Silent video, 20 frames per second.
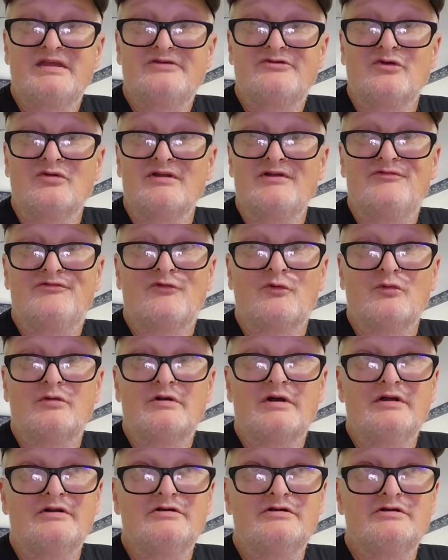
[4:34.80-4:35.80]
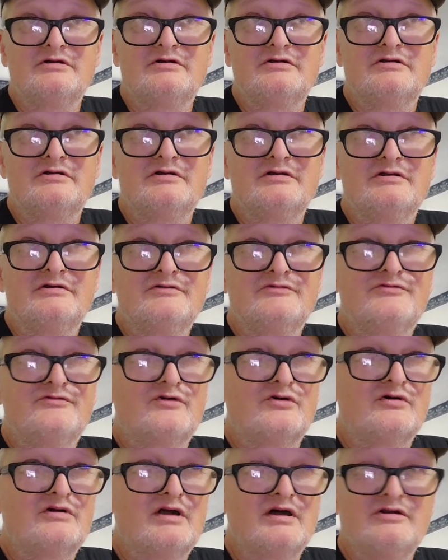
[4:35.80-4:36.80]
it's only 400
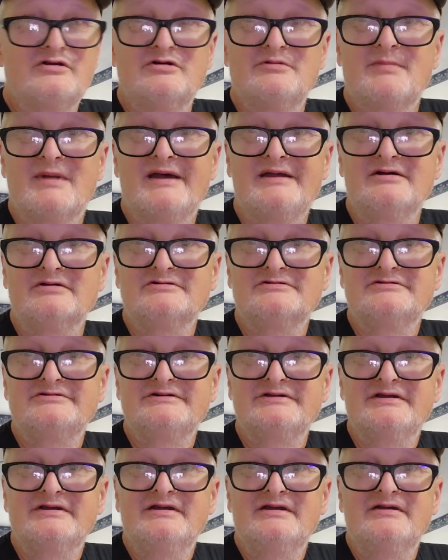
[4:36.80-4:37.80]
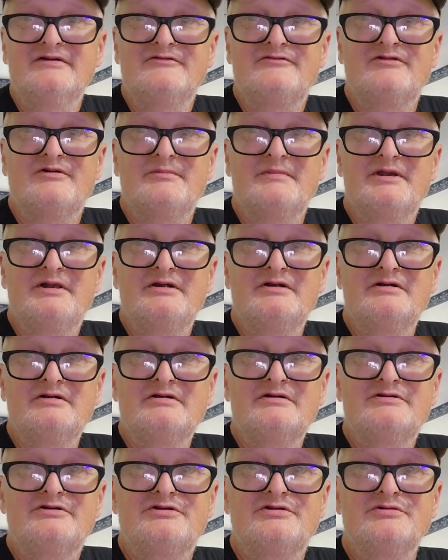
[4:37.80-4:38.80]
miles from
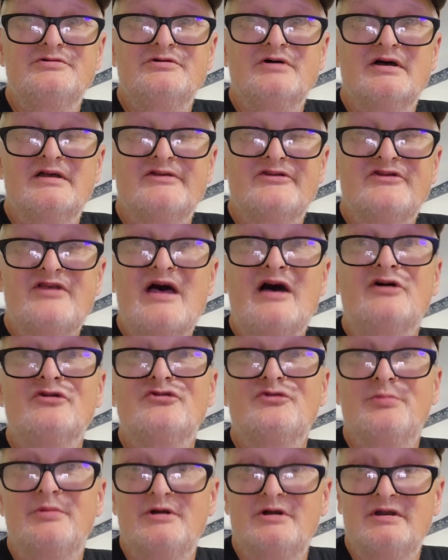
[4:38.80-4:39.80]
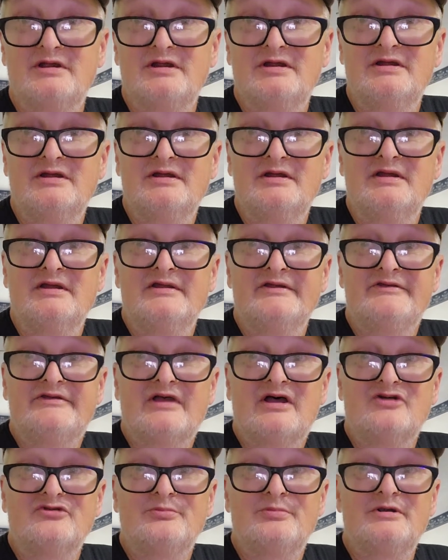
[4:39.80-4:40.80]
here to Salisbury,
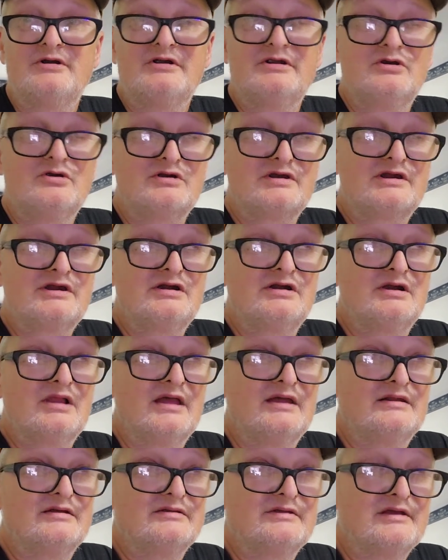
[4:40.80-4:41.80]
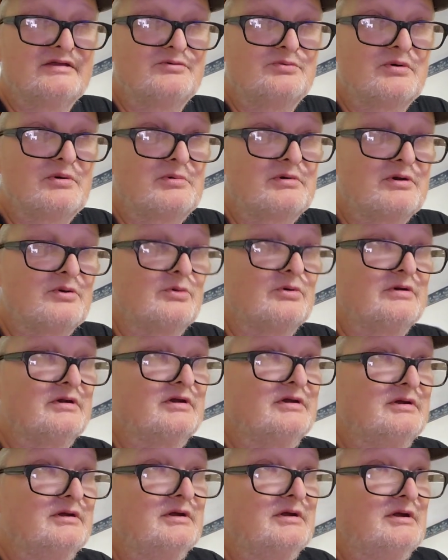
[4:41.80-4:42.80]
North Carolina. That's where we're going.
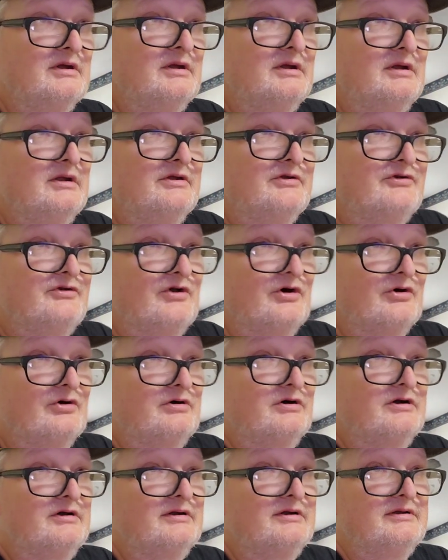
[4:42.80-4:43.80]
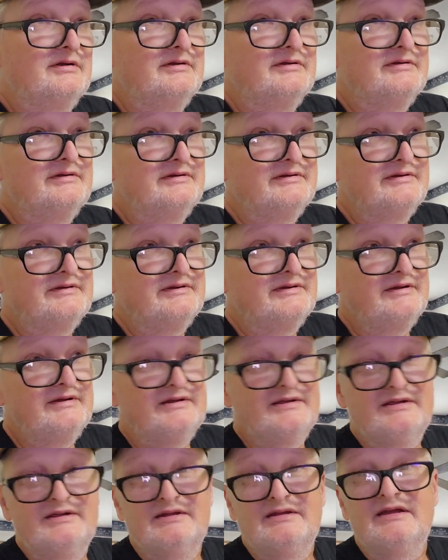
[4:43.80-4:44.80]
So
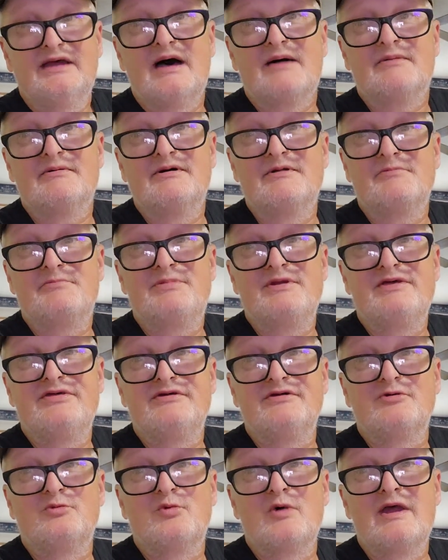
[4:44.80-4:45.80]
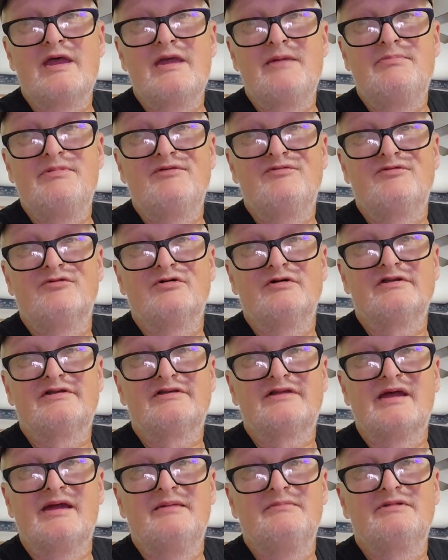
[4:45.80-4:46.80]
I want to be there way before it's
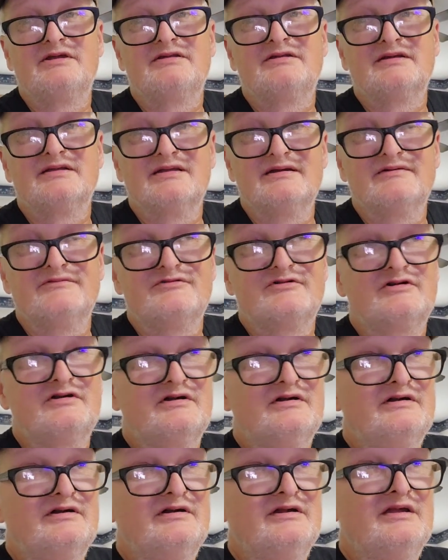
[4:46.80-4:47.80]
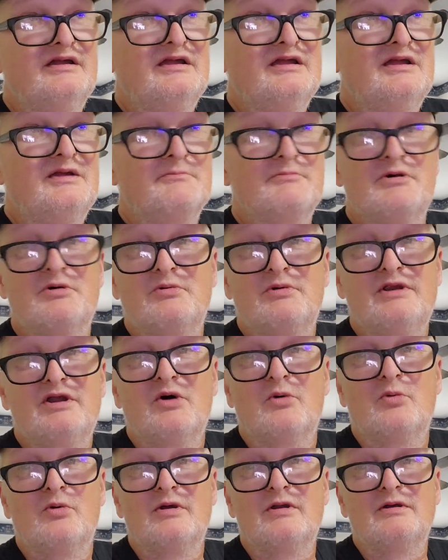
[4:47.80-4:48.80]
time to deliver, but we
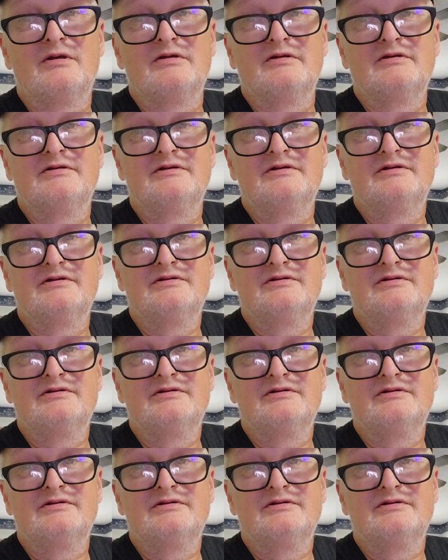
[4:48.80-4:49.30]
don't want to